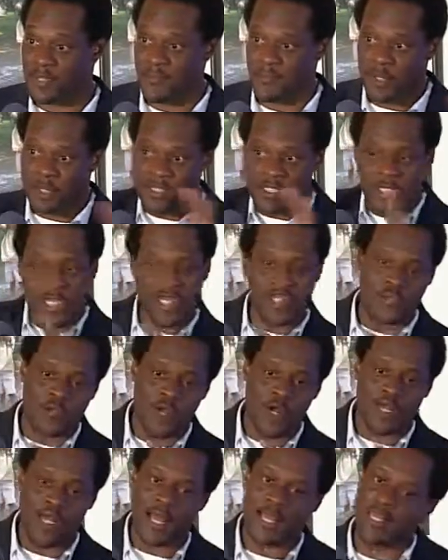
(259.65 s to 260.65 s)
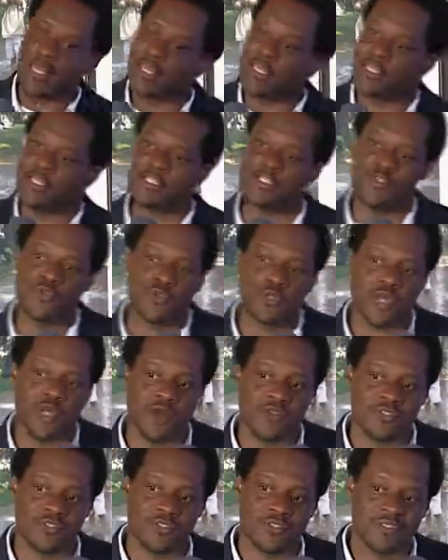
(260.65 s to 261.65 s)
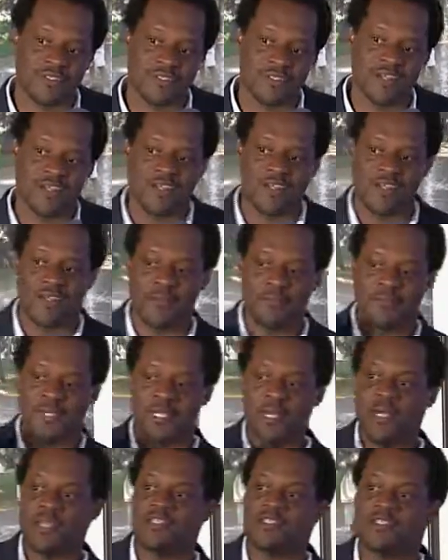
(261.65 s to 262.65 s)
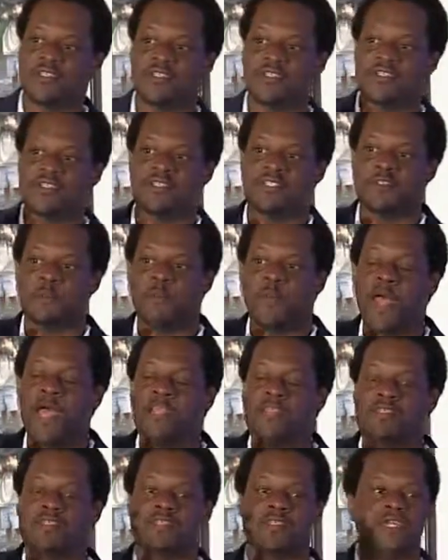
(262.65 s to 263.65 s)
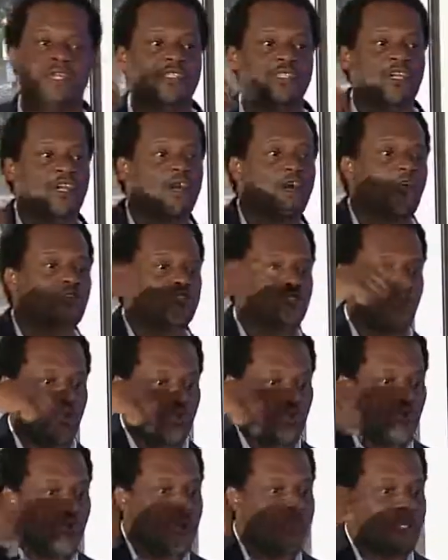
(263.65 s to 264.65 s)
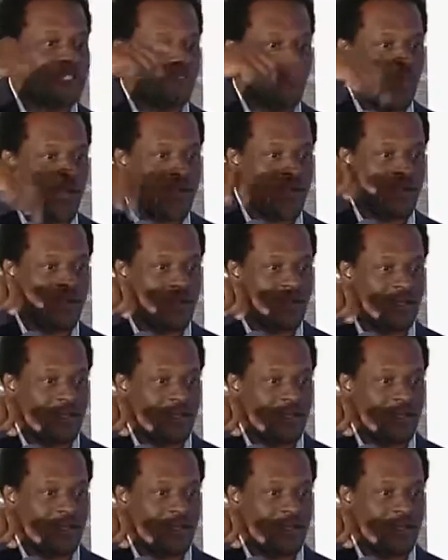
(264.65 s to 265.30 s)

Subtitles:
But guess what? I can't get too close because space is a cultural norm as well.